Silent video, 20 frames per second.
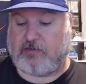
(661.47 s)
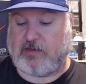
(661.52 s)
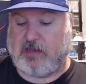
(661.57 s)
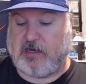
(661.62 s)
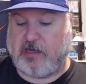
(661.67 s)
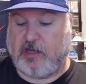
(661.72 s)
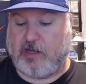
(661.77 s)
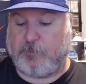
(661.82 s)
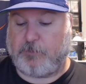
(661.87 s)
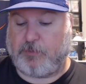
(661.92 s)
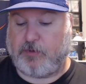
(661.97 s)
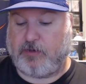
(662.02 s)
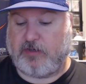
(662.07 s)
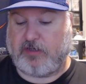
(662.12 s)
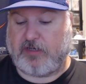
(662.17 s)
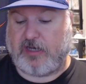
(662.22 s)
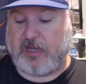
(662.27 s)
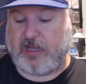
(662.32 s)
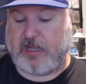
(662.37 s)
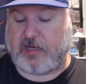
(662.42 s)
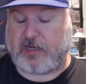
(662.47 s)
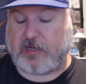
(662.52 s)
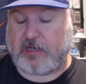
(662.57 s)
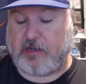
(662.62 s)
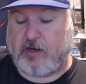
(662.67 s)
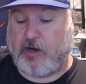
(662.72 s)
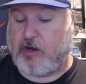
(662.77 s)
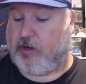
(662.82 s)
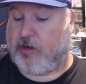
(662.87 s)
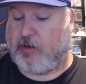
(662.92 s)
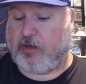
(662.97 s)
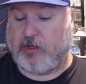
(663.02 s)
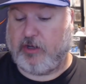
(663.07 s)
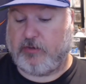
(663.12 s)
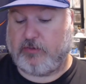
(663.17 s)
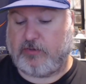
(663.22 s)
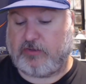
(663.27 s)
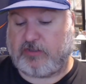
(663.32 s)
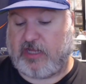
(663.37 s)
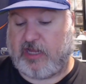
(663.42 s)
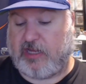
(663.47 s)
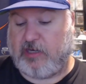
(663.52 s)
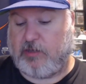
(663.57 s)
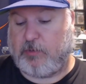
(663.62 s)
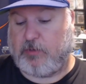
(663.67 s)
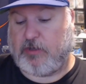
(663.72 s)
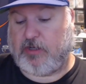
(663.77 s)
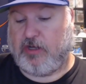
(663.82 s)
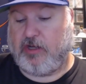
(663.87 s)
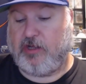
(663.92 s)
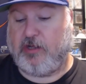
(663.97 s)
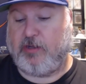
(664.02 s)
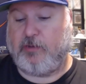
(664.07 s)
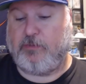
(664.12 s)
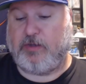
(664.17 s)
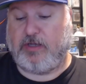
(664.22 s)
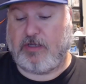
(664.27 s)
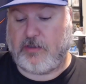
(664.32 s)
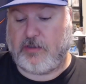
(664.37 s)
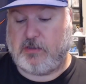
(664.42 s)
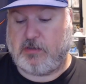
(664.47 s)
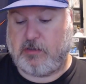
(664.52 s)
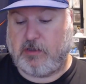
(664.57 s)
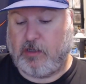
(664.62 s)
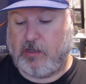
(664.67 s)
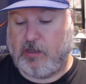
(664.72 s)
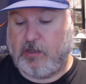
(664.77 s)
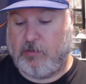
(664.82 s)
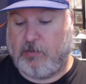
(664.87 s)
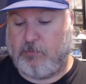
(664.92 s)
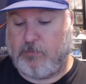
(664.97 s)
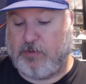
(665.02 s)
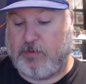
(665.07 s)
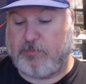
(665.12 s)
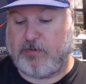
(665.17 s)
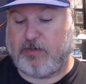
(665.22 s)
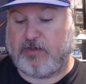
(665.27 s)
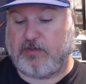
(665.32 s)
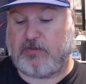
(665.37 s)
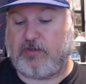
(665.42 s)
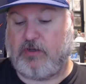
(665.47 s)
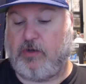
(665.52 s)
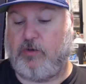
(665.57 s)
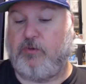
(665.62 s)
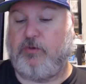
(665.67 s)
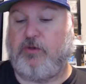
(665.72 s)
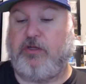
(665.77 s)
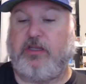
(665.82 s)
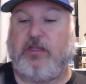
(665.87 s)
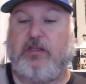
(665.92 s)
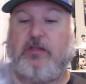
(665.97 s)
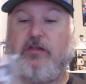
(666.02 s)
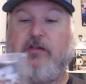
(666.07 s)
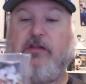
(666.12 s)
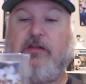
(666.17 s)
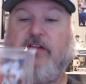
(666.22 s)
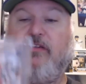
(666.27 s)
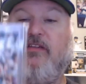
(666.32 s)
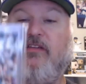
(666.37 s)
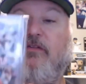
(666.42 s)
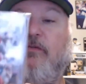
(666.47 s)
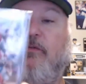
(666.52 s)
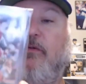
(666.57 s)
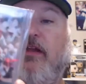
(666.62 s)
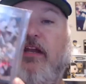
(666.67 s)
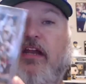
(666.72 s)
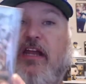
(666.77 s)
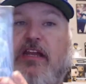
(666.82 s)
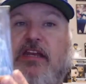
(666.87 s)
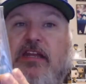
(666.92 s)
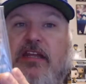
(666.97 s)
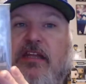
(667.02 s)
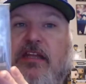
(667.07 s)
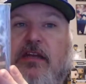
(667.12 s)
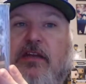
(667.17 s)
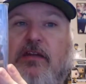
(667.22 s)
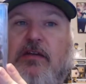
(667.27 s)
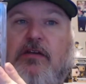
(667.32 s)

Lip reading: an upper deck, or no, stadium club members only. This is one I need.